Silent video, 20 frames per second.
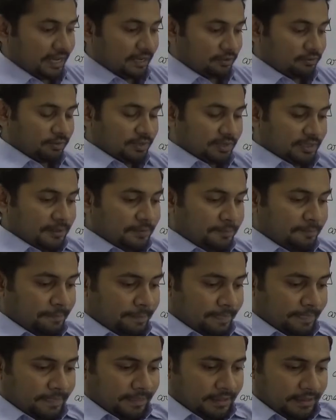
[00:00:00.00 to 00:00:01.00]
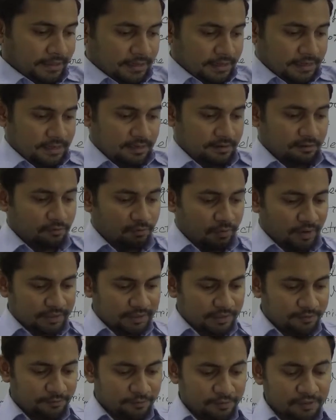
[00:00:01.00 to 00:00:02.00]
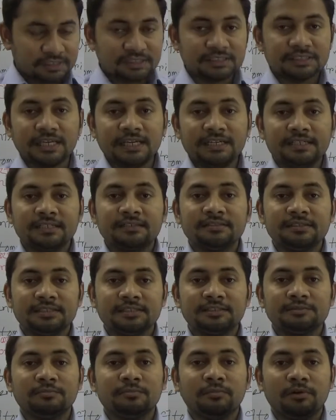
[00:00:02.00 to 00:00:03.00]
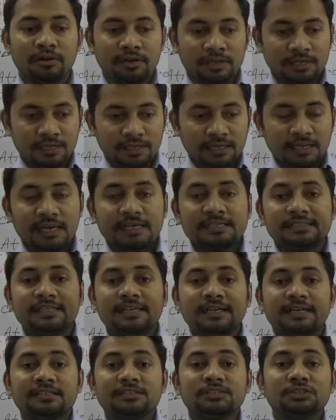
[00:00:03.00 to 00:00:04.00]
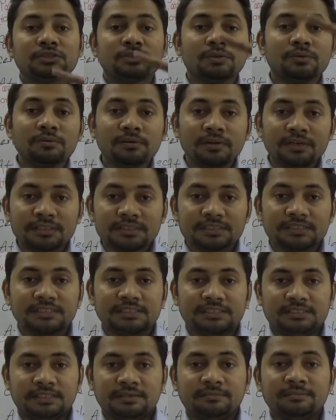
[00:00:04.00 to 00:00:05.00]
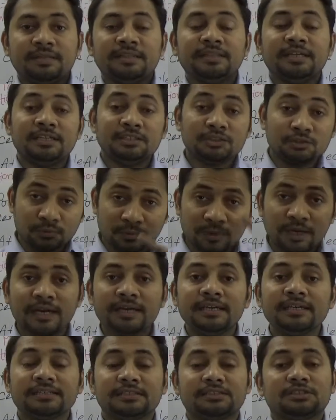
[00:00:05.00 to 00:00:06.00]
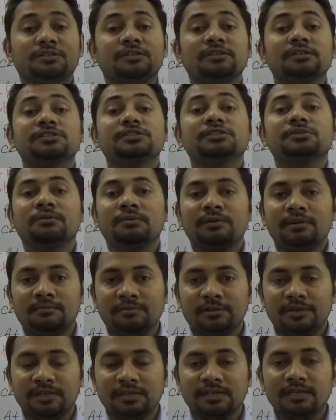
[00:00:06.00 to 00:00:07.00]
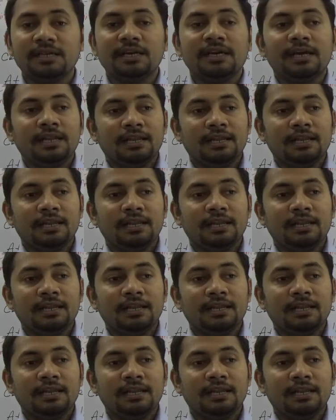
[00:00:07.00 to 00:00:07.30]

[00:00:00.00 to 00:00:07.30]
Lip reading: Actually, Rutherford stated this model as like a solar system, and that is why it's called solar model.